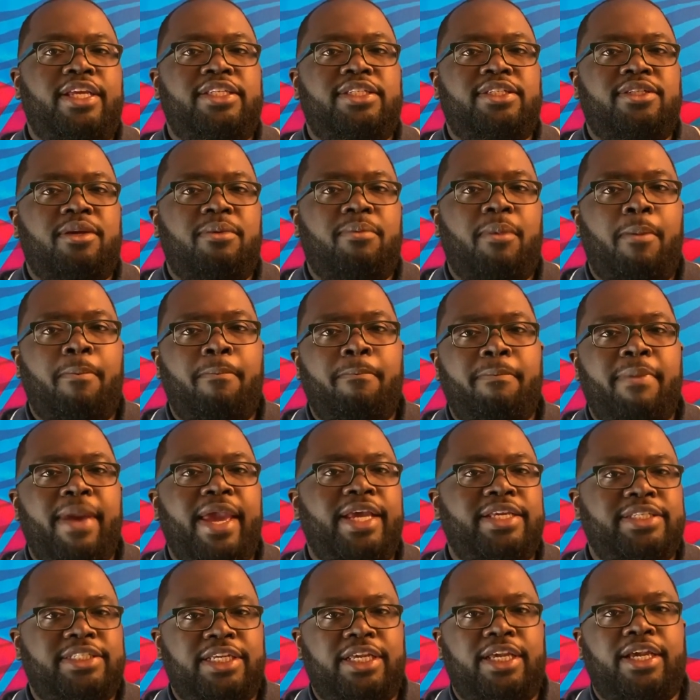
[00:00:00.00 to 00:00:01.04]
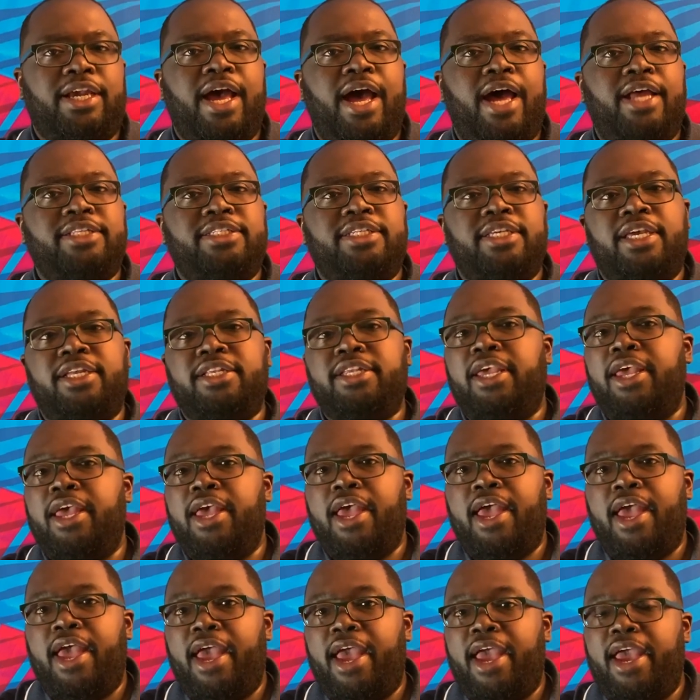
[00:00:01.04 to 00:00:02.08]
some amazing content,
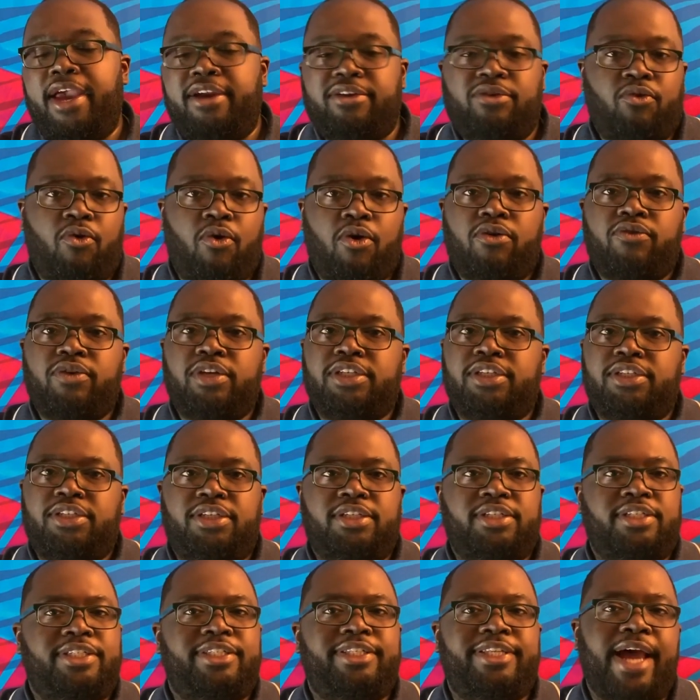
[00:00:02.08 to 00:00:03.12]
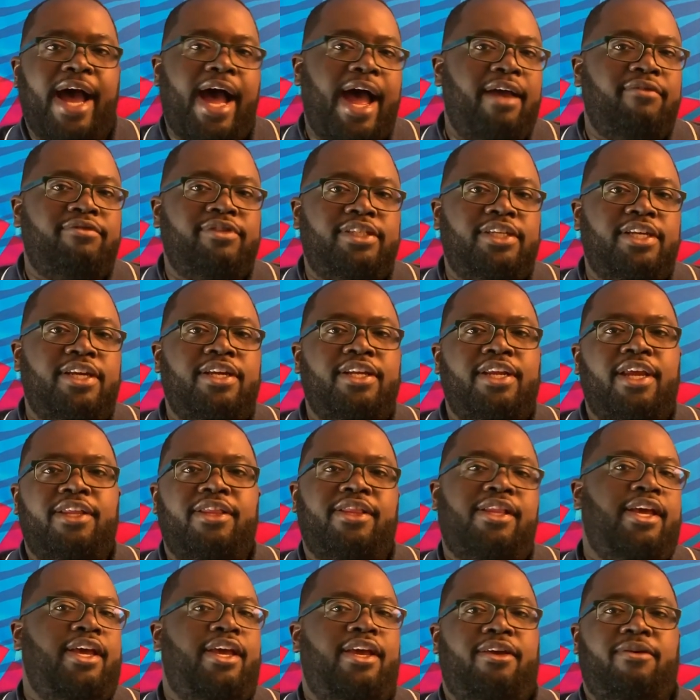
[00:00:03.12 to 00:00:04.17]
and Oris just dives in
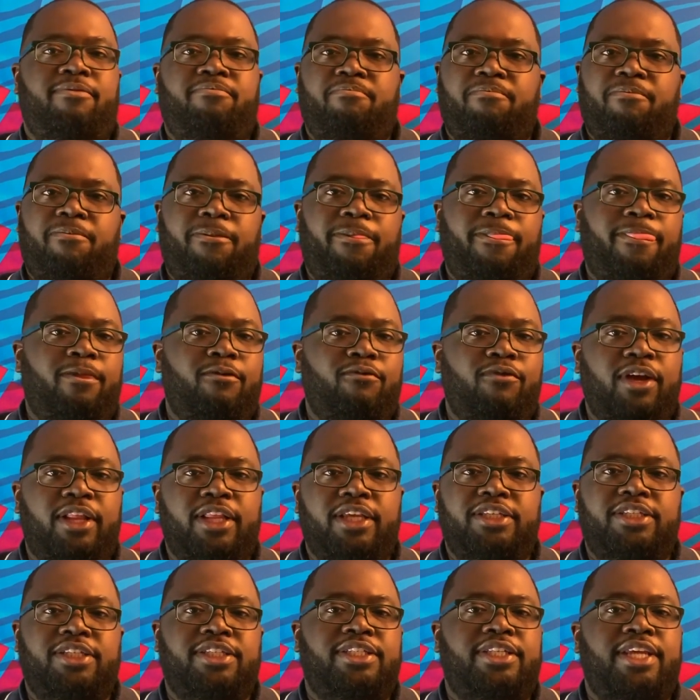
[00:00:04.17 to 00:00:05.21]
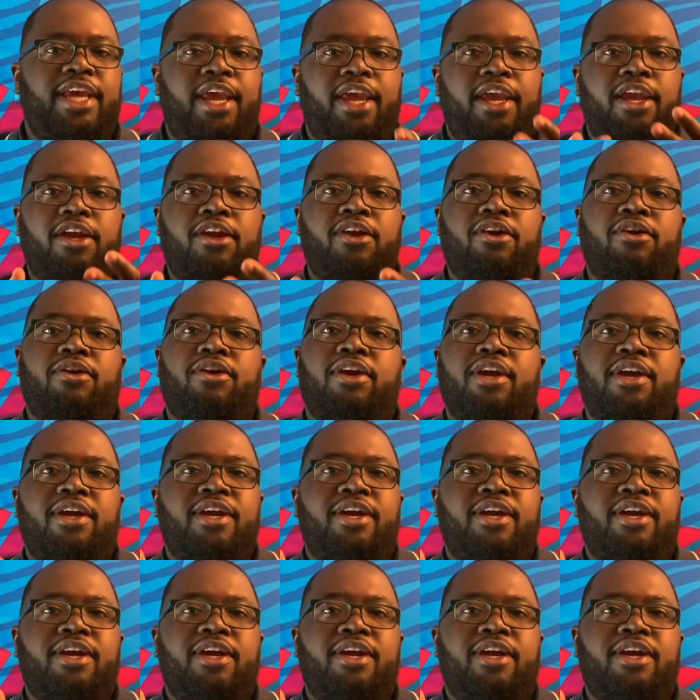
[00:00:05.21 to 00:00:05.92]
and they really just say here,